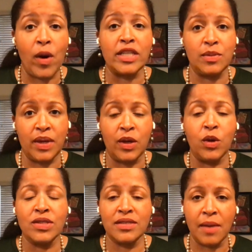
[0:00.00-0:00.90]
is going
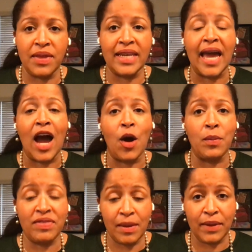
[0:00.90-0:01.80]
to be something to
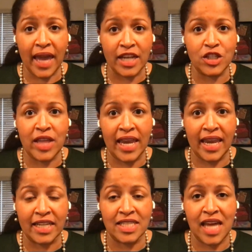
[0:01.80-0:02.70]
help them get
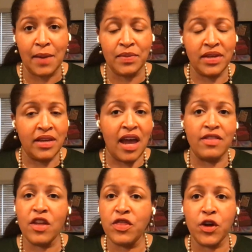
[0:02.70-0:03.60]
to that next step.
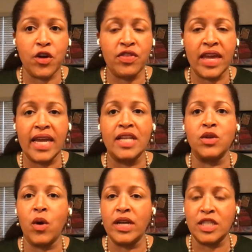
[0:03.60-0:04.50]
And the third
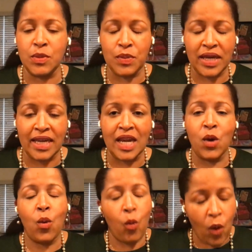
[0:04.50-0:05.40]
thing is going to
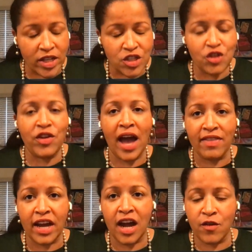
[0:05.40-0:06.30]
be, once
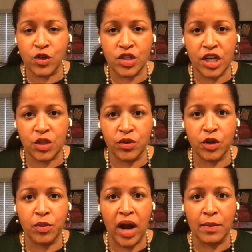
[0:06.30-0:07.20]
you've had that
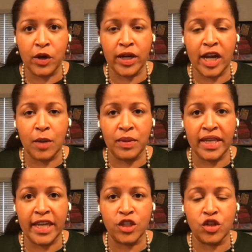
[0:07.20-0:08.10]
conversation with your primary
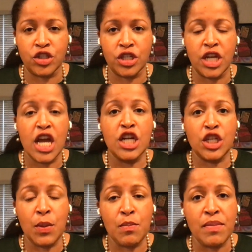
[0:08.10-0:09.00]
care pediatrician,
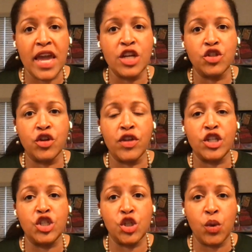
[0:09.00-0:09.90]
to make
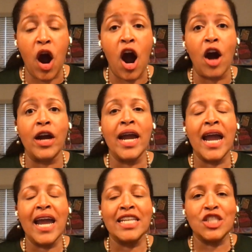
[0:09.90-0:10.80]
sure that you
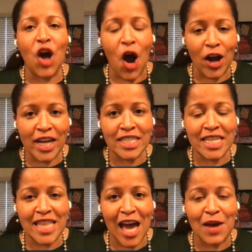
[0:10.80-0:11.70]
are
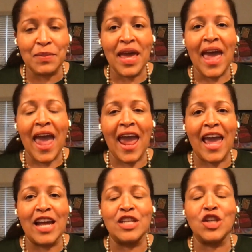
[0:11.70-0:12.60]
talking to them
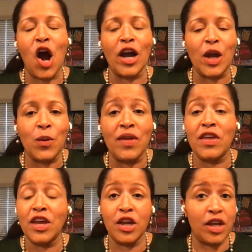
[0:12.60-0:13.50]
and
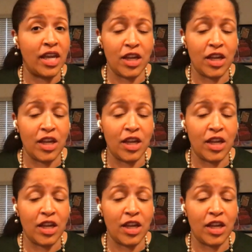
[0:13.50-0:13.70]
talking with